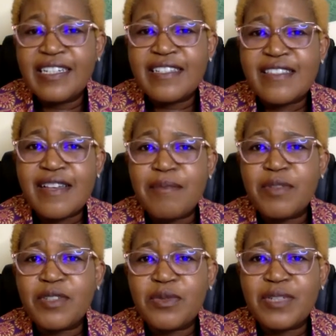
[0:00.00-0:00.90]

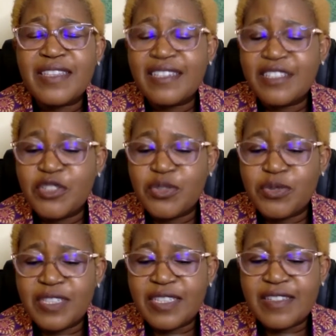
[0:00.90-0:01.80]
somebody, when they
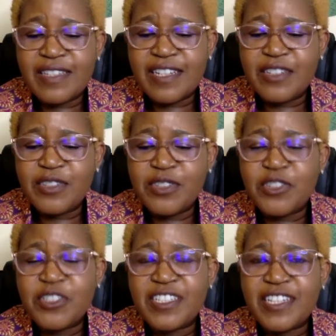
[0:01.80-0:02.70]
do this, they are not
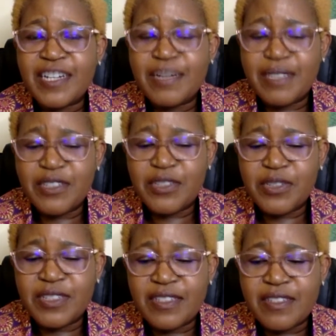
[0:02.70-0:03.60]
on time, they
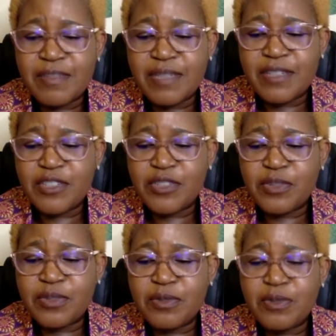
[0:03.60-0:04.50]
don't respect
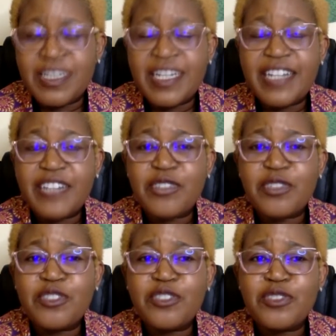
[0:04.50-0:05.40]
you. When are you
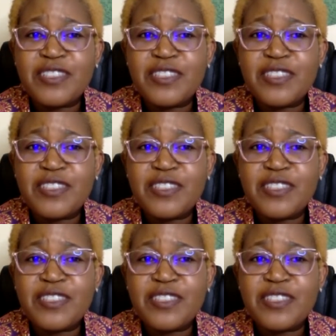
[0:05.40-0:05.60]
on your